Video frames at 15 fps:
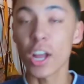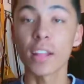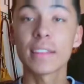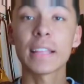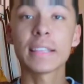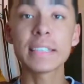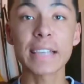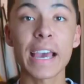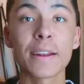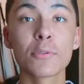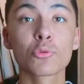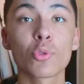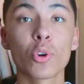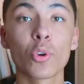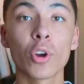thought that these
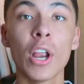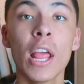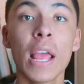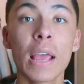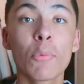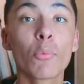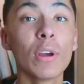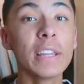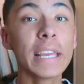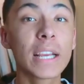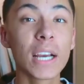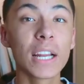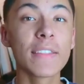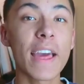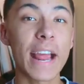items were really
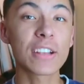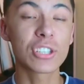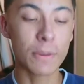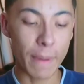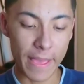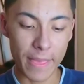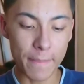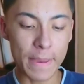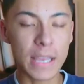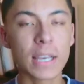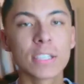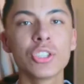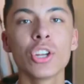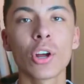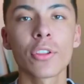good that I should buy them
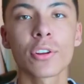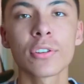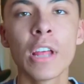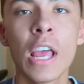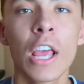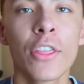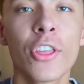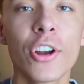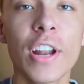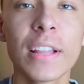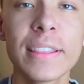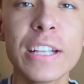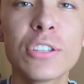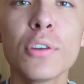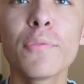because you know they're, they're
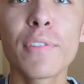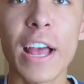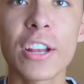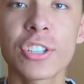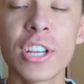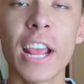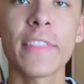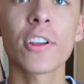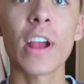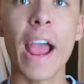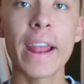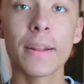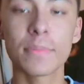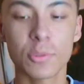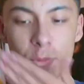nothing too flashy and their
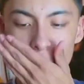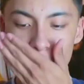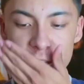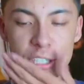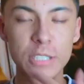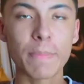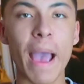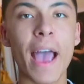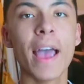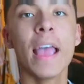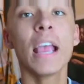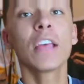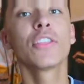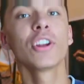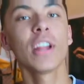items, ooh, I just fat.
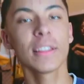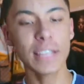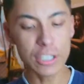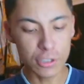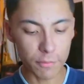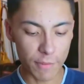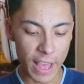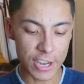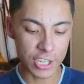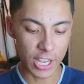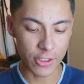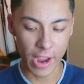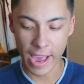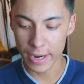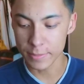They're nothing too
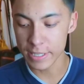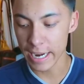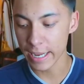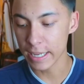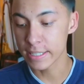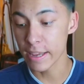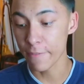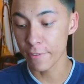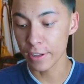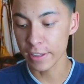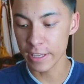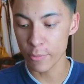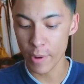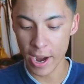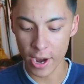flashy and they're items that I could
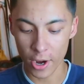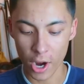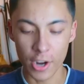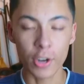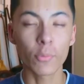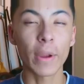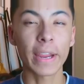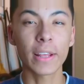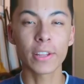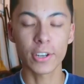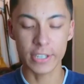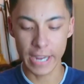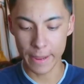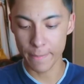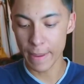definitely wear on a
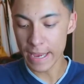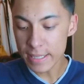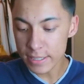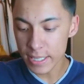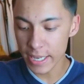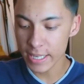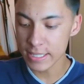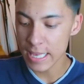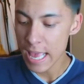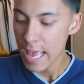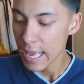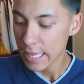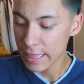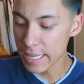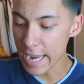regular day basis.
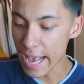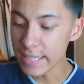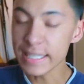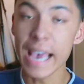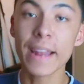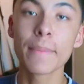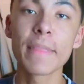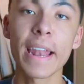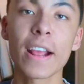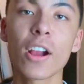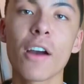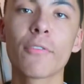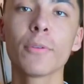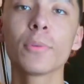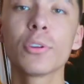The next item that I
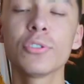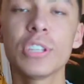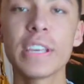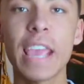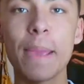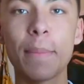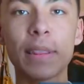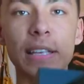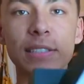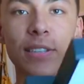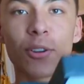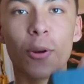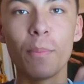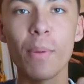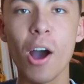got from Gucci came in this
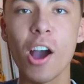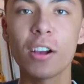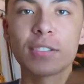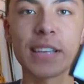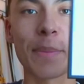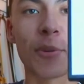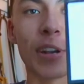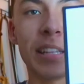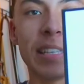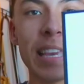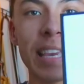little box. I'm already